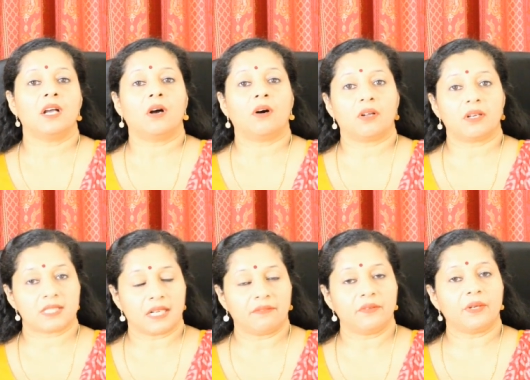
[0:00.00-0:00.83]
or
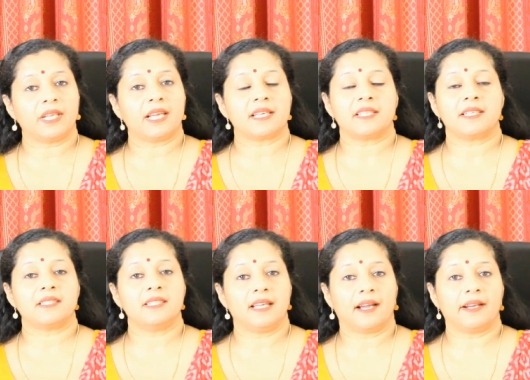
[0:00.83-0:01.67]
sulfuric acid as
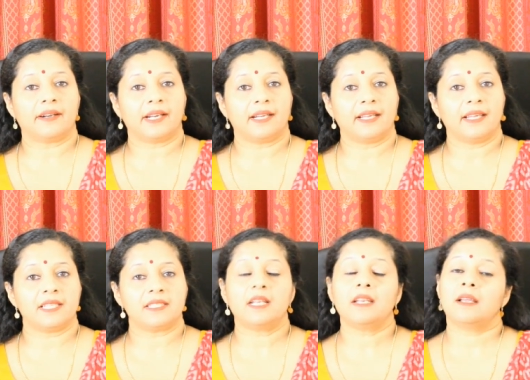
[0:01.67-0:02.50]
dehydrating
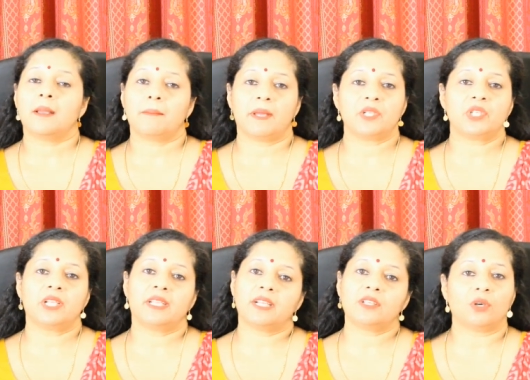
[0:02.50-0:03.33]
agent mention
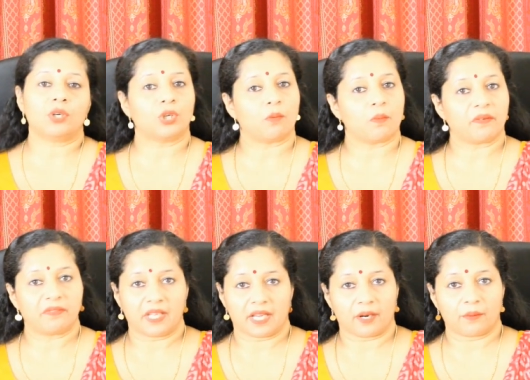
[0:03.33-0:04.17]
that on top of
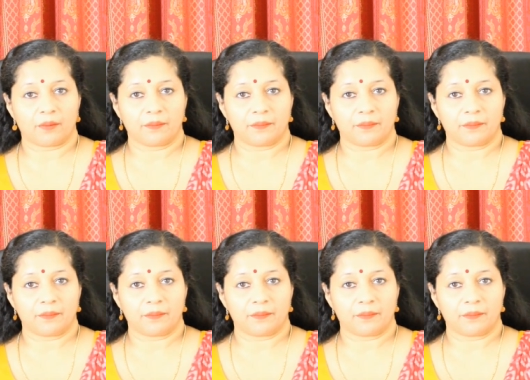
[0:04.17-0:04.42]
the arrow.